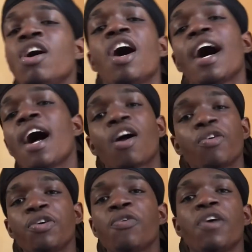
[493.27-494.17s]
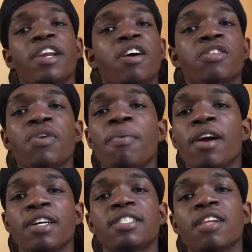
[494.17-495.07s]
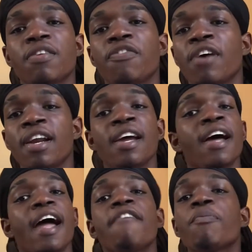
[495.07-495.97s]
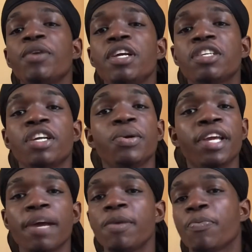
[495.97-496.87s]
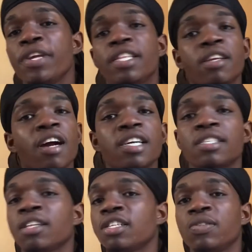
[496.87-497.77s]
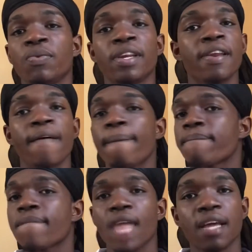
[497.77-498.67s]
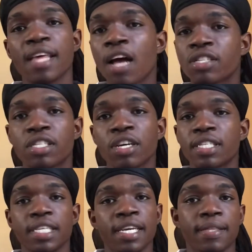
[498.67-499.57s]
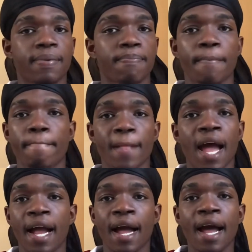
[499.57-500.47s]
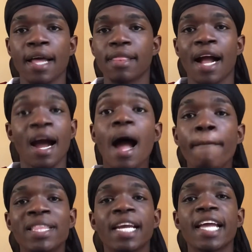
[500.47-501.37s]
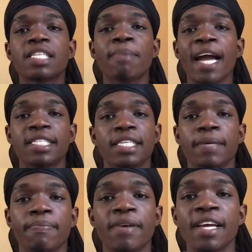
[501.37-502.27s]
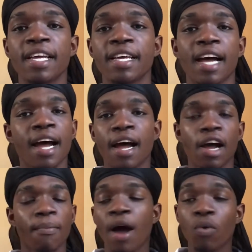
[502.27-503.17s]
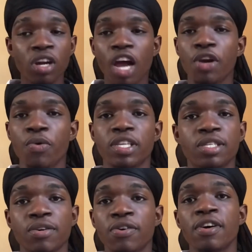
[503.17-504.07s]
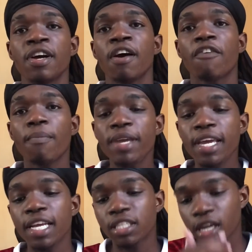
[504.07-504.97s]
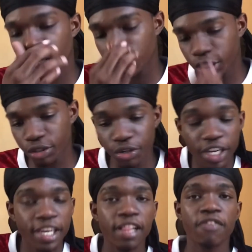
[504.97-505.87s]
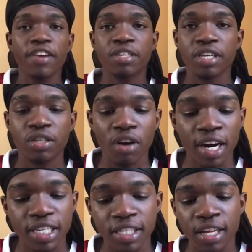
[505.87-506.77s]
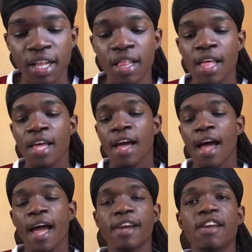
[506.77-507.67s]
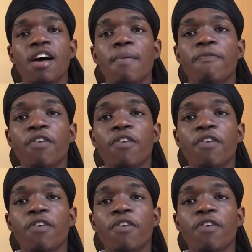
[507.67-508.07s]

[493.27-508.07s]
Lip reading: I couldn't go any other way. I'm an Arsenal fan. Every prediction you'll hear me predicting Arsenal to win. That's just it. I can't bet against my team. I will not do it. So for me, it's a 3-0 victory to Arsenal. And for